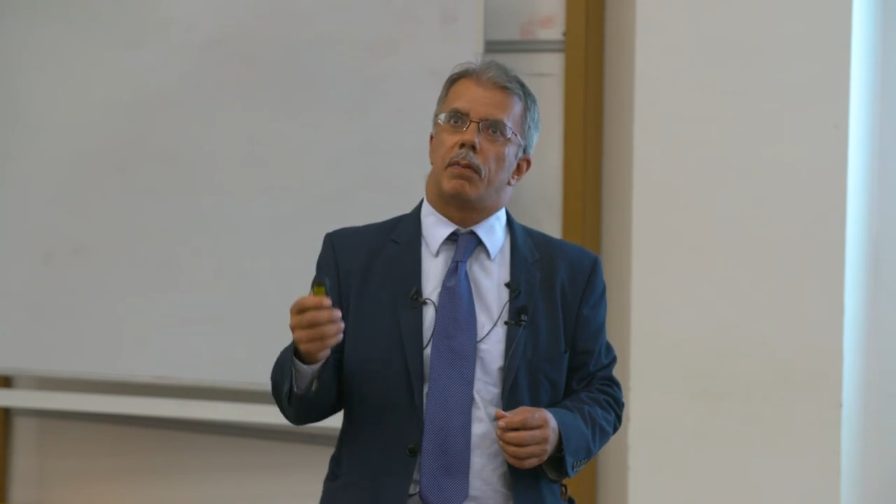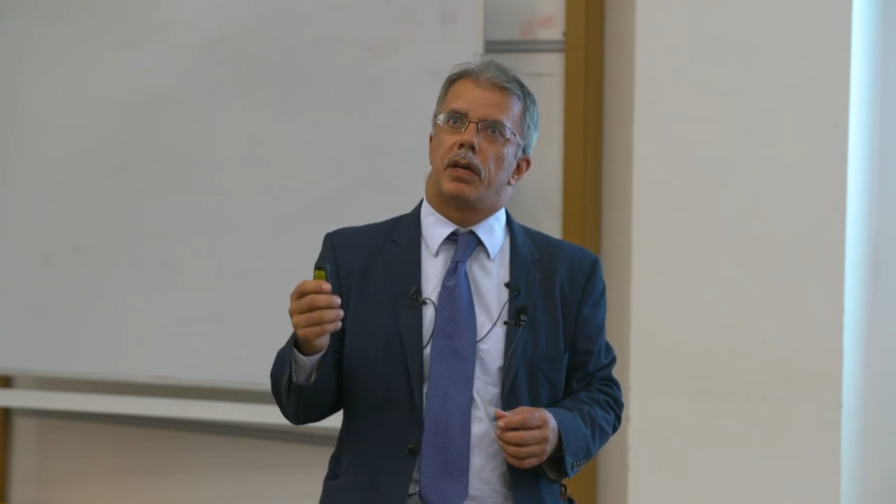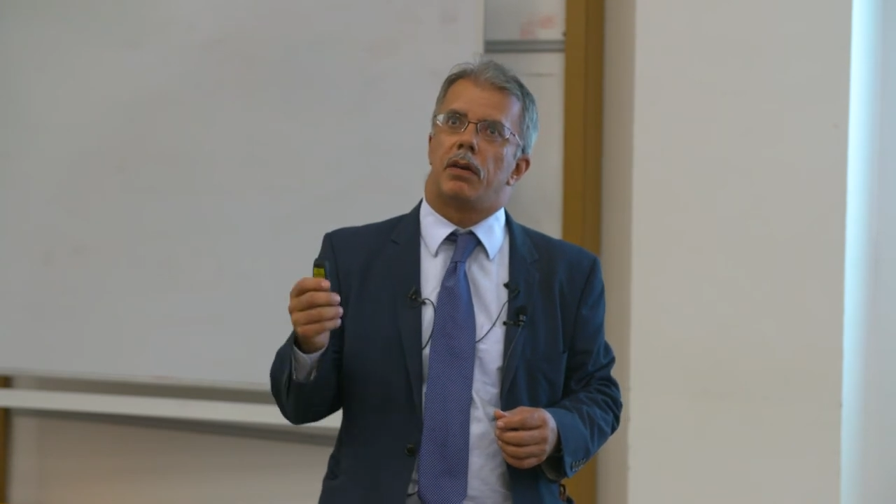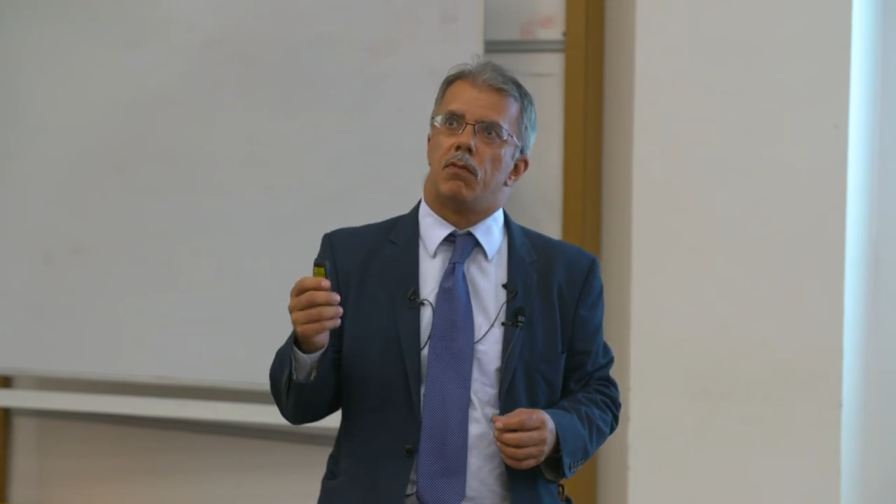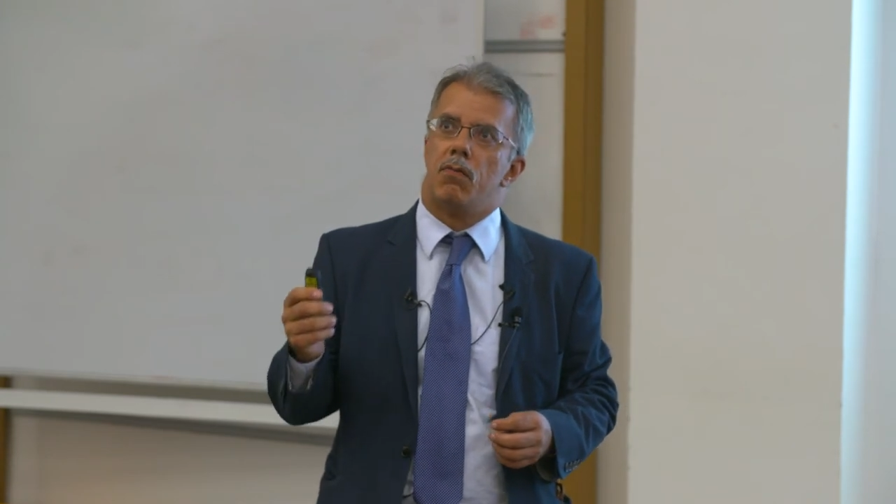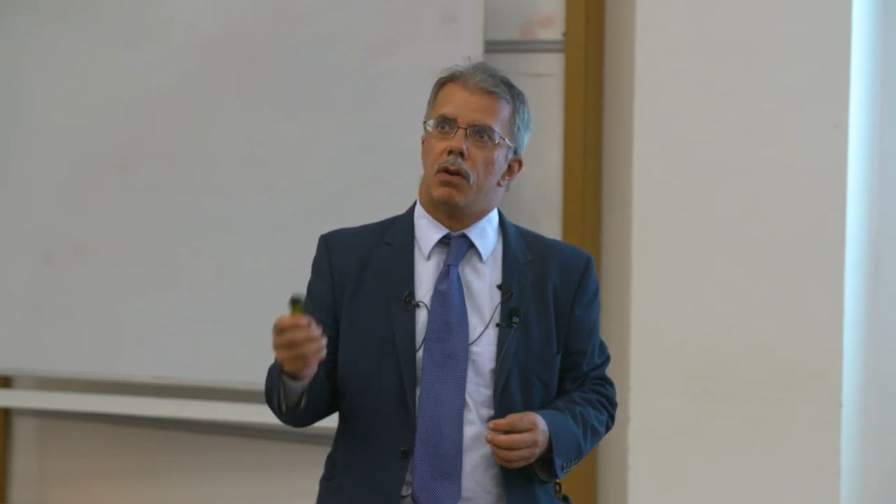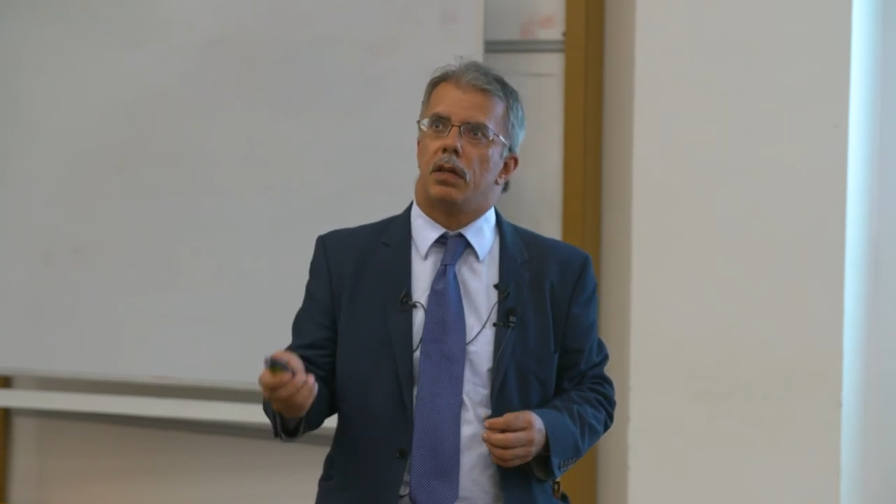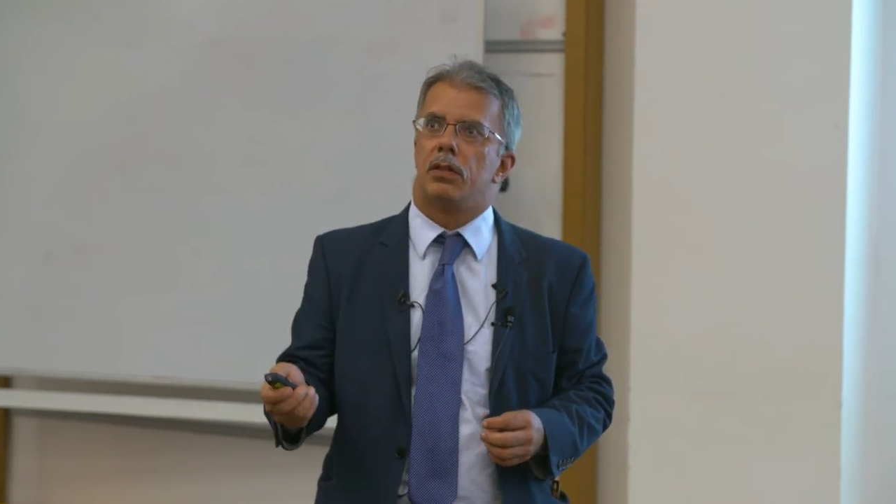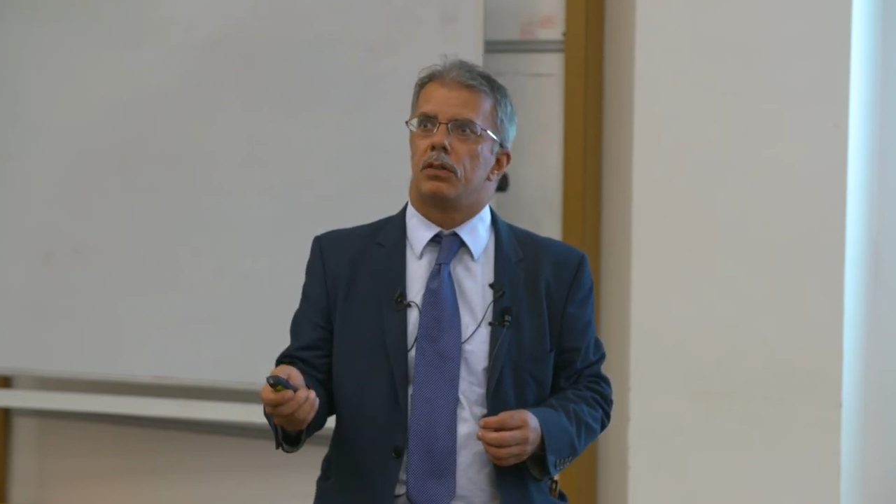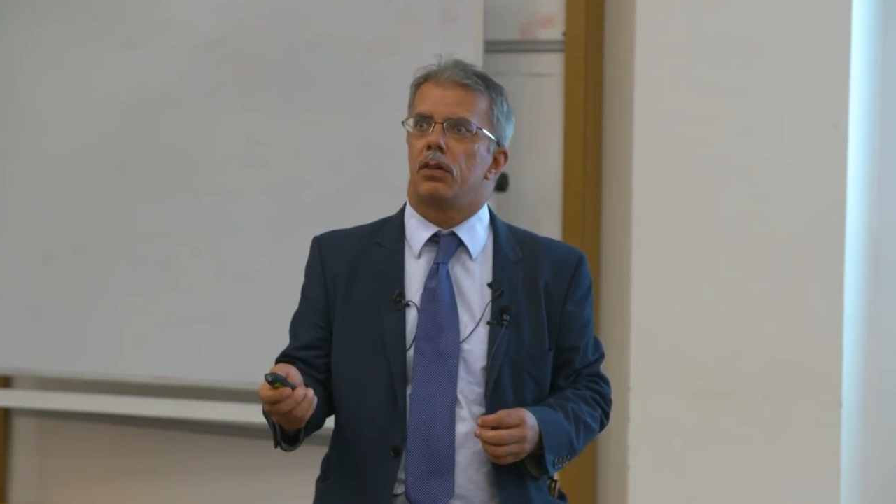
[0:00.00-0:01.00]
making a
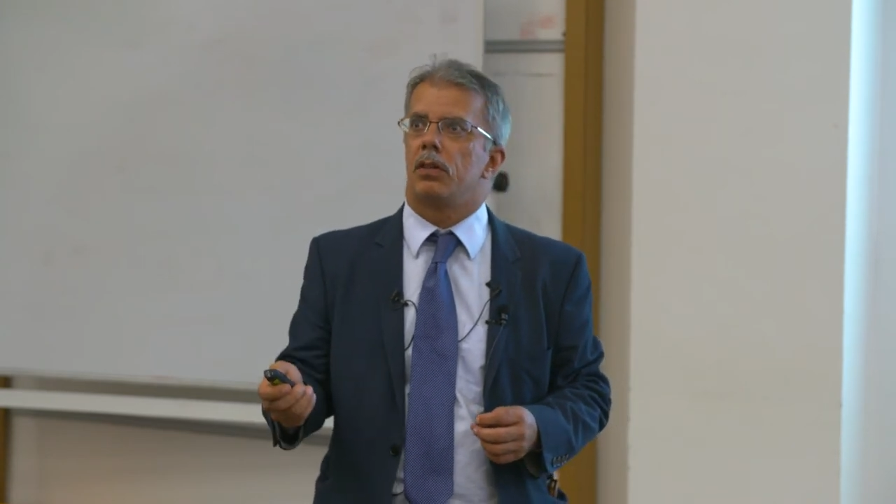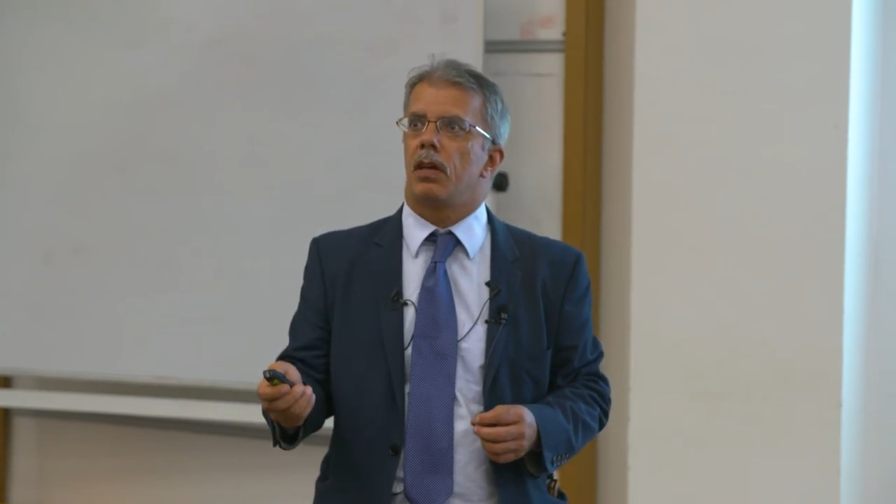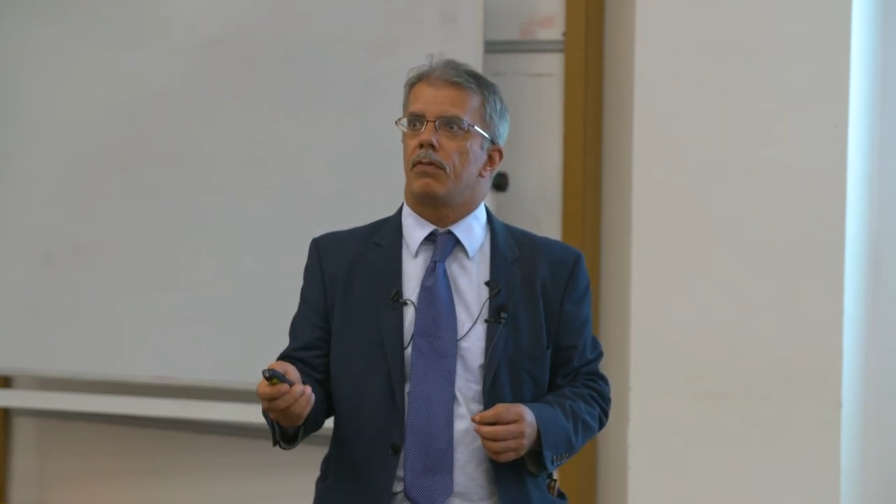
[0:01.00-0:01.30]
really concerted